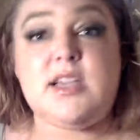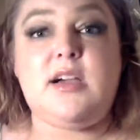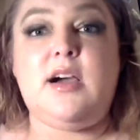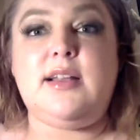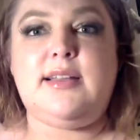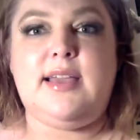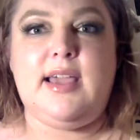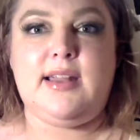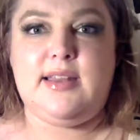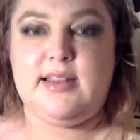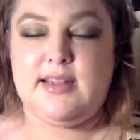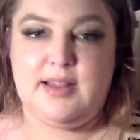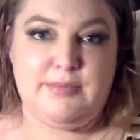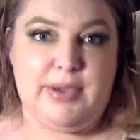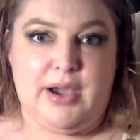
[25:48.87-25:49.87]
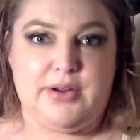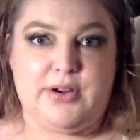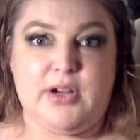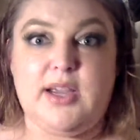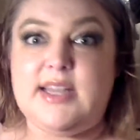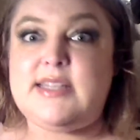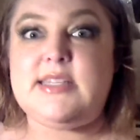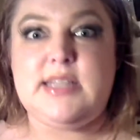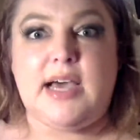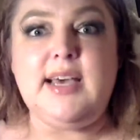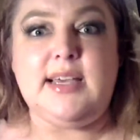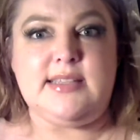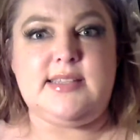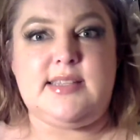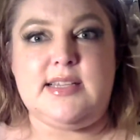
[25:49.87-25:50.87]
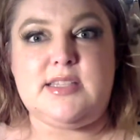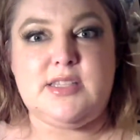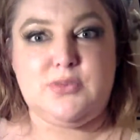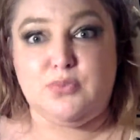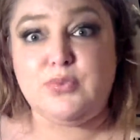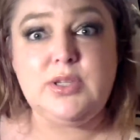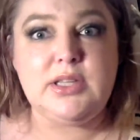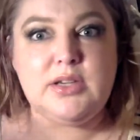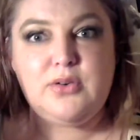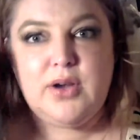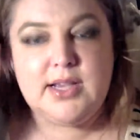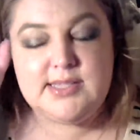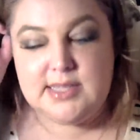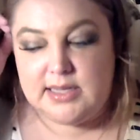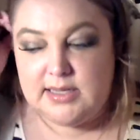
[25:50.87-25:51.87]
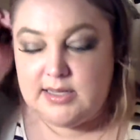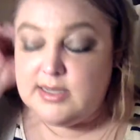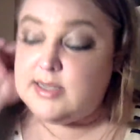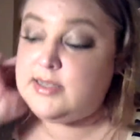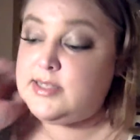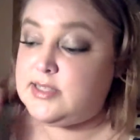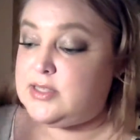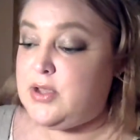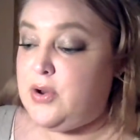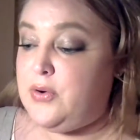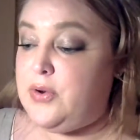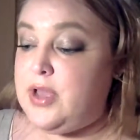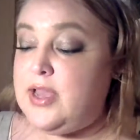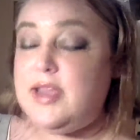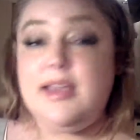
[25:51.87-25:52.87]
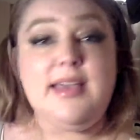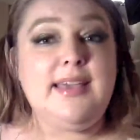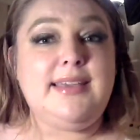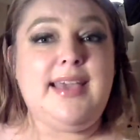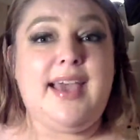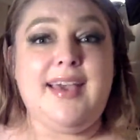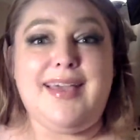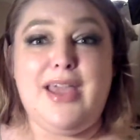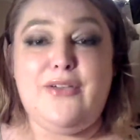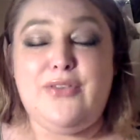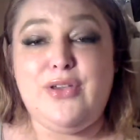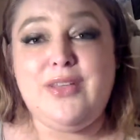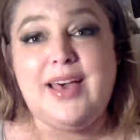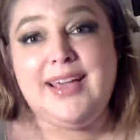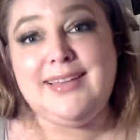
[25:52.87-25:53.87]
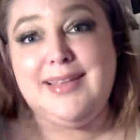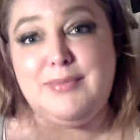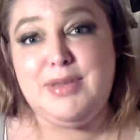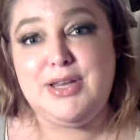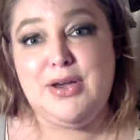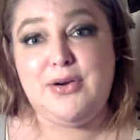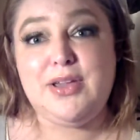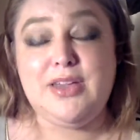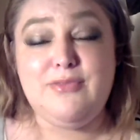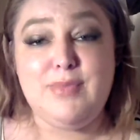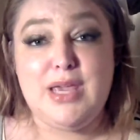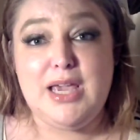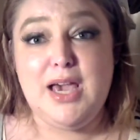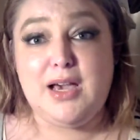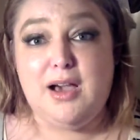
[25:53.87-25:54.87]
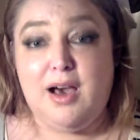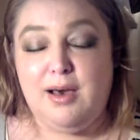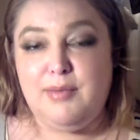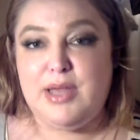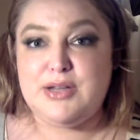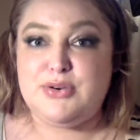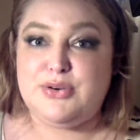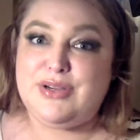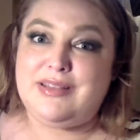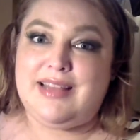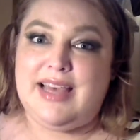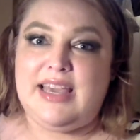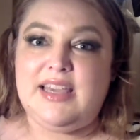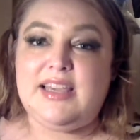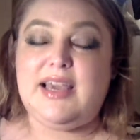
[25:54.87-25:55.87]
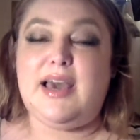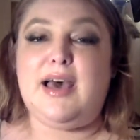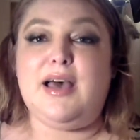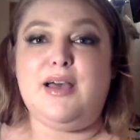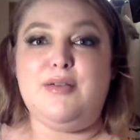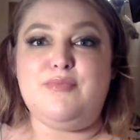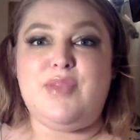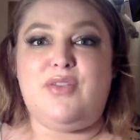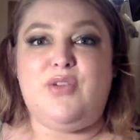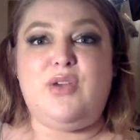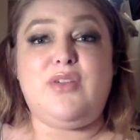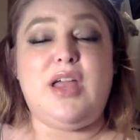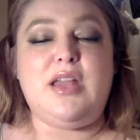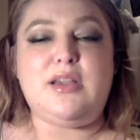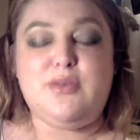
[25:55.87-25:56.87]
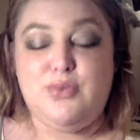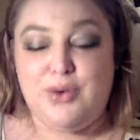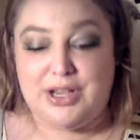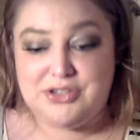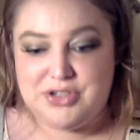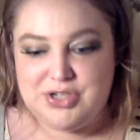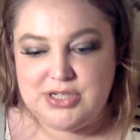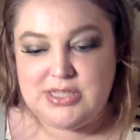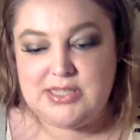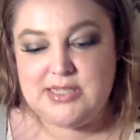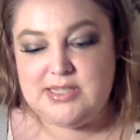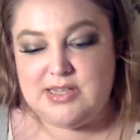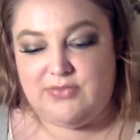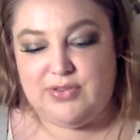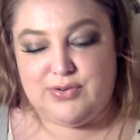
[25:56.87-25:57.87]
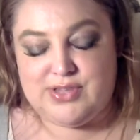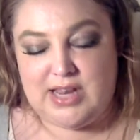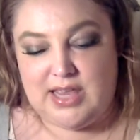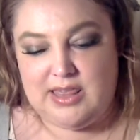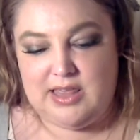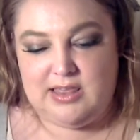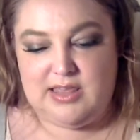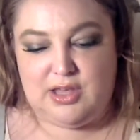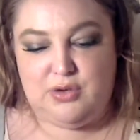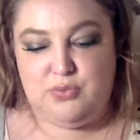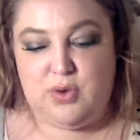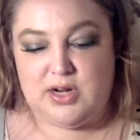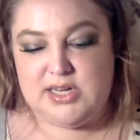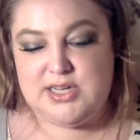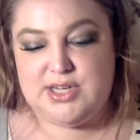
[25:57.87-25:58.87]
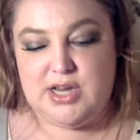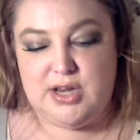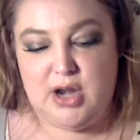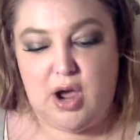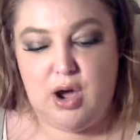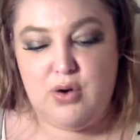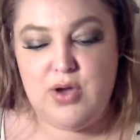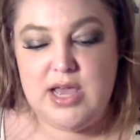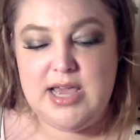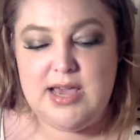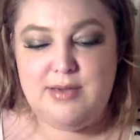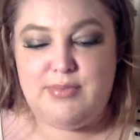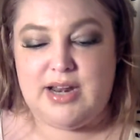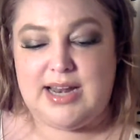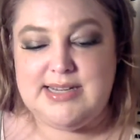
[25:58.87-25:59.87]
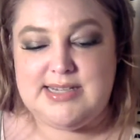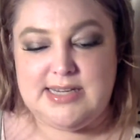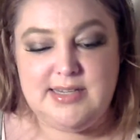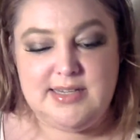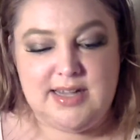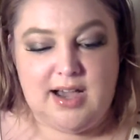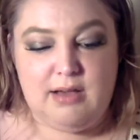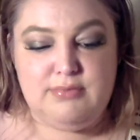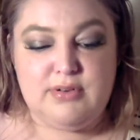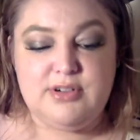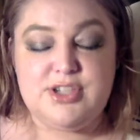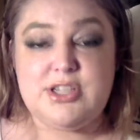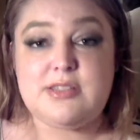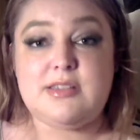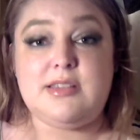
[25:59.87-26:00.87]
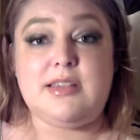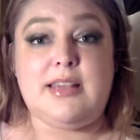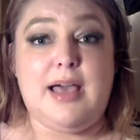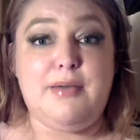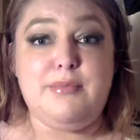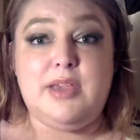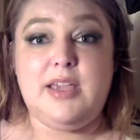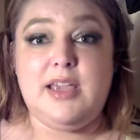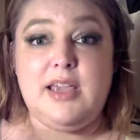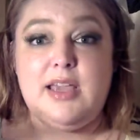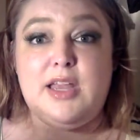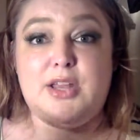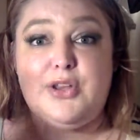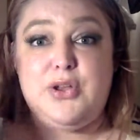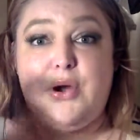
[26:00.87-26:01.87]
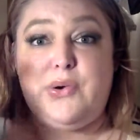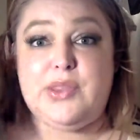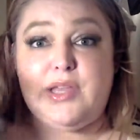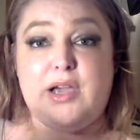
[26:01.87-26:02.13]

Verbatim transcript: like cotton candy and gunpowder. It does. It's really crazy. So, yeah, if you like, let me know. Give me a comment or a like. Um, if you have any questions, if there's anything that you wanted to know but I didn't cover, just let me know in the